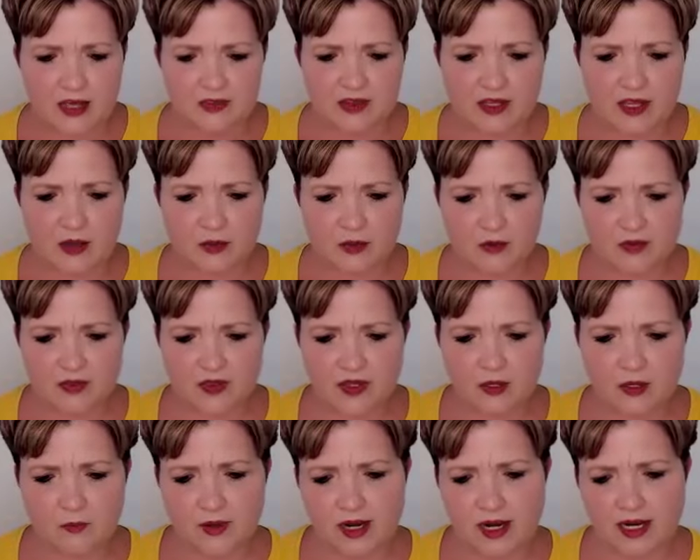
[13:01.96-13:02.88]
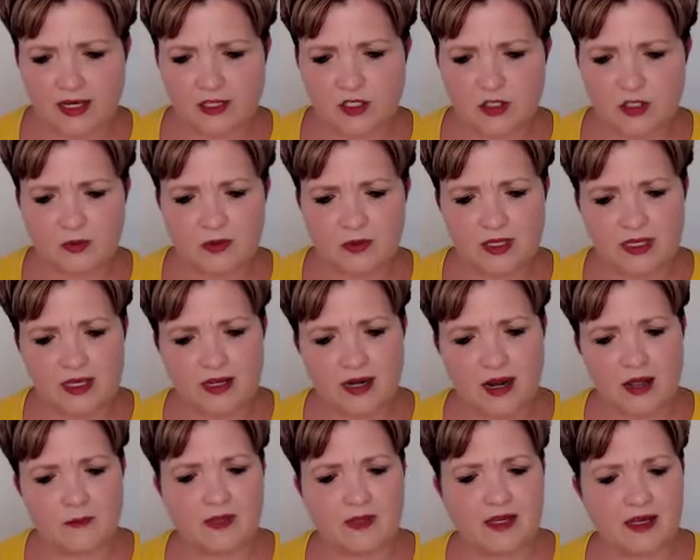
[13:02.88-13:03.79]
The other thing when I tune in,
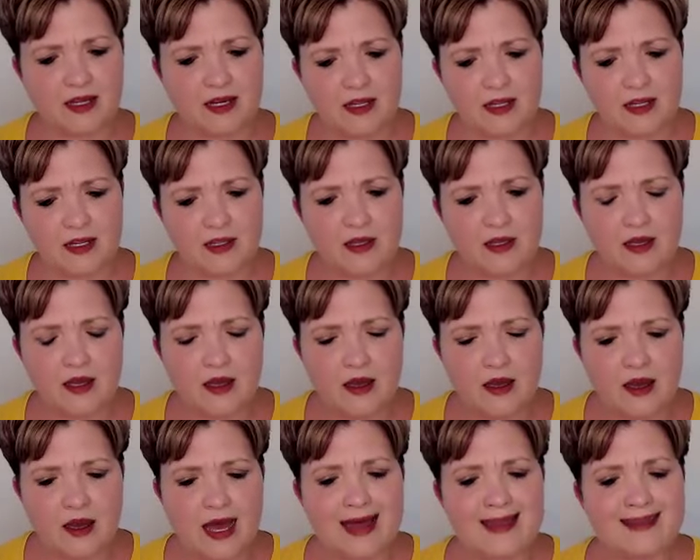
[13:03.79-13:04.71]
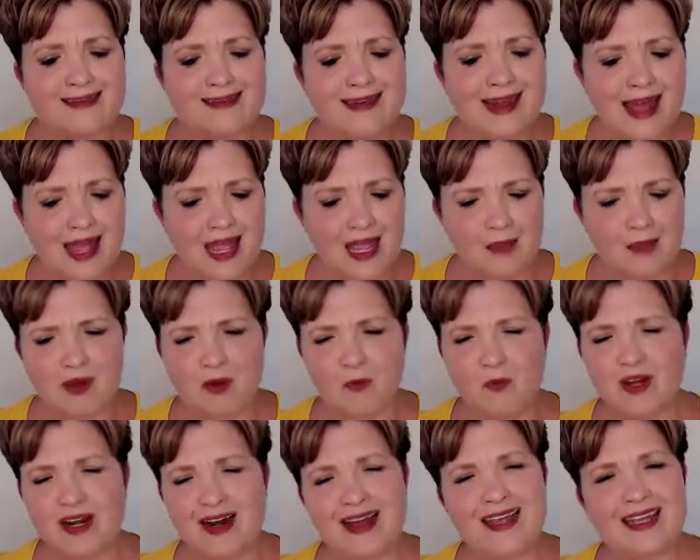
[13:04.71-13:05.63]
I'm getting a name.
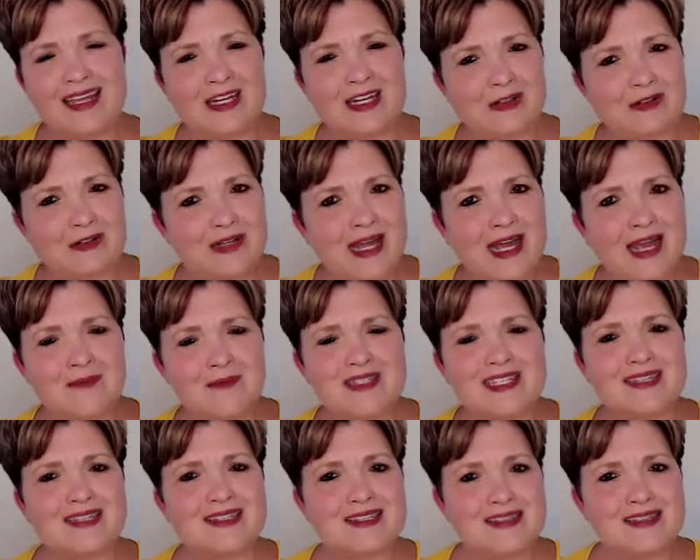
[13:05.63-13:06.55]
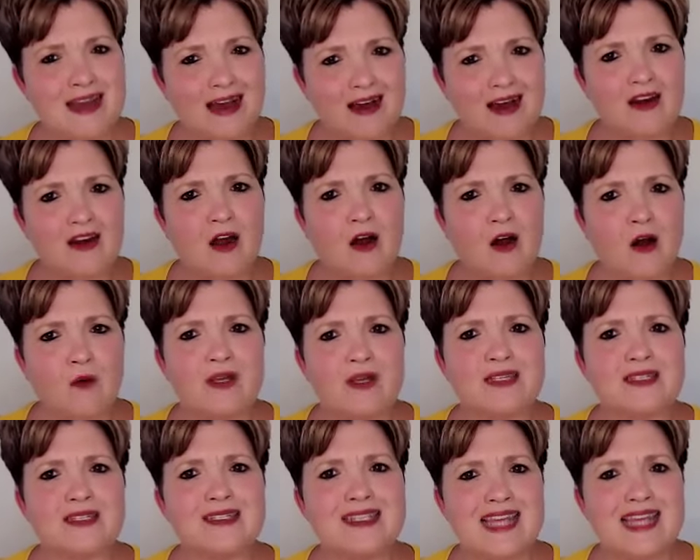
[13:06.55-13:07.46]
And when I hear names, it's not
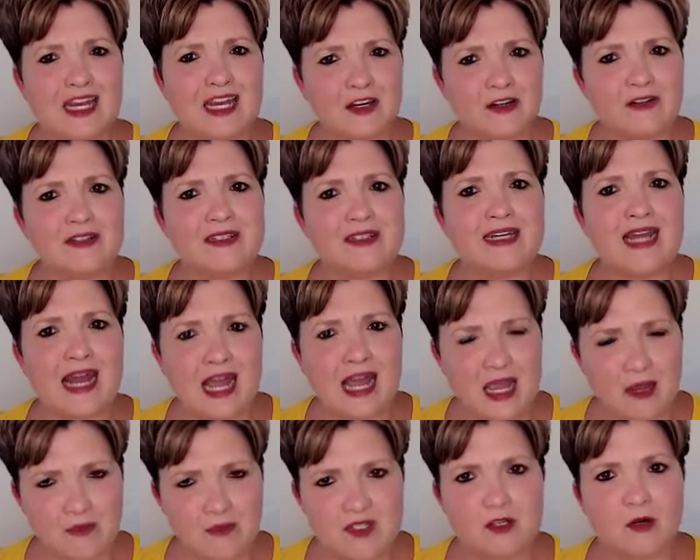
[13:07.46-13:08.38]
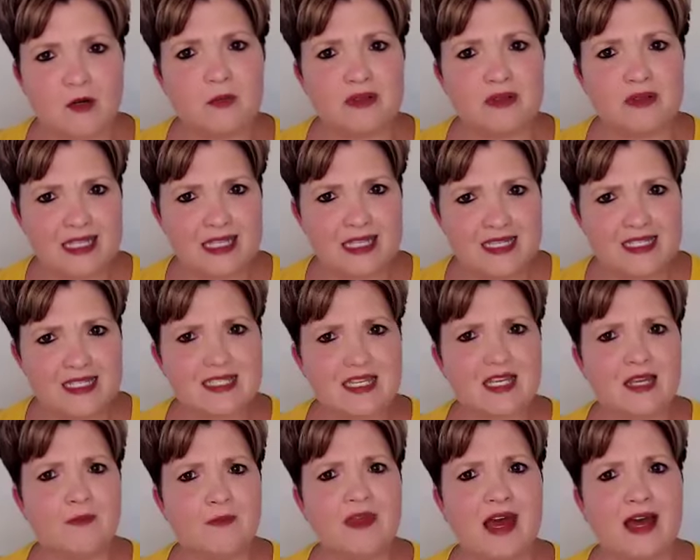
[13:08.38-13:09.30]
always their name. So please
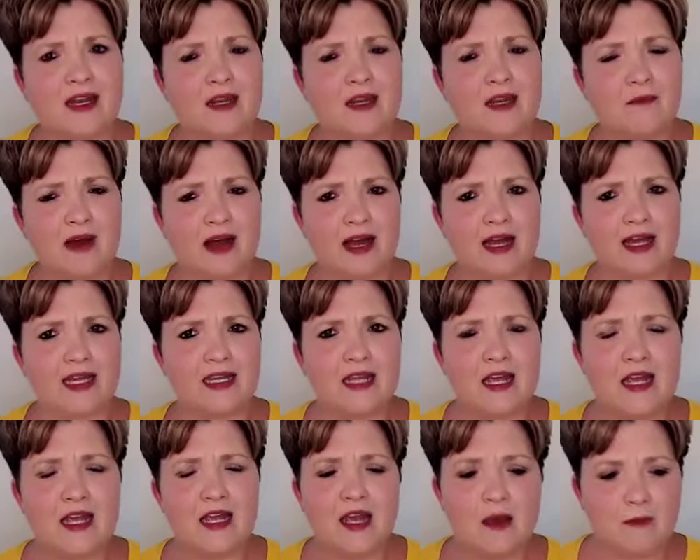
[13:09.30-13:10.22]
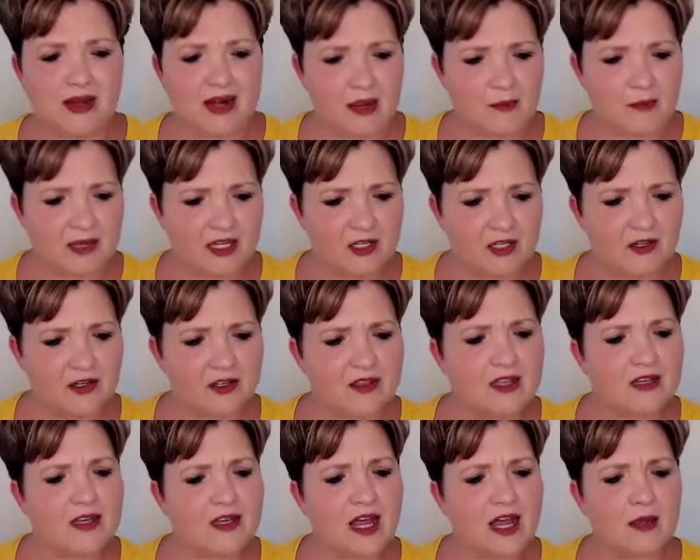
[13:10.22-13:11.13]
keep that in mind. But I'm hearing
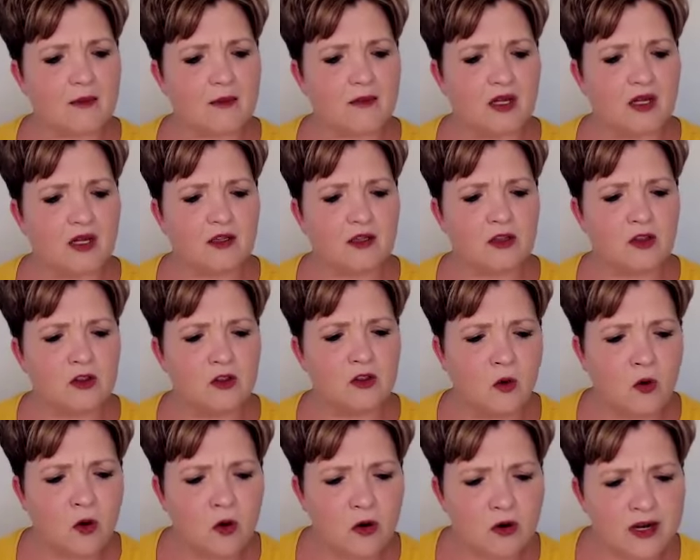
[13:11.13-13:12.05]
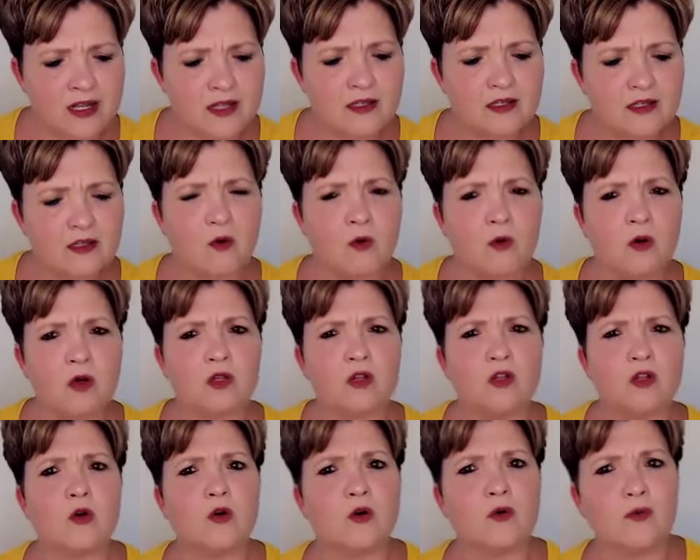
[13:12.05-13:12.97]
the name Lauren or
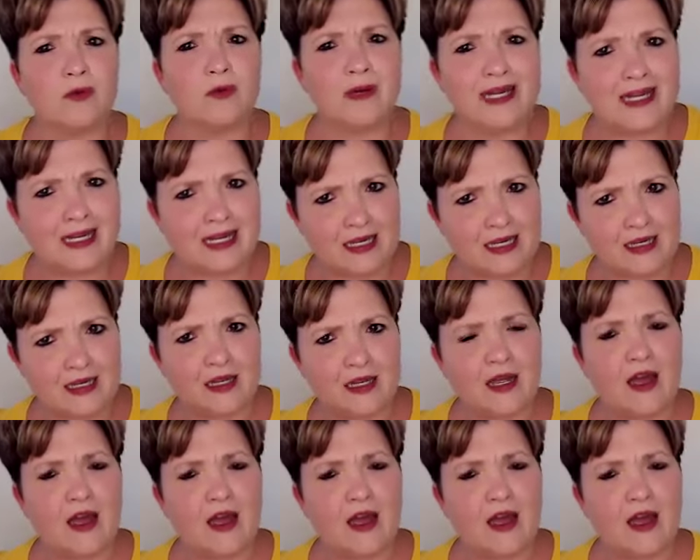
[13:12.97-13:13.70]
Laureen.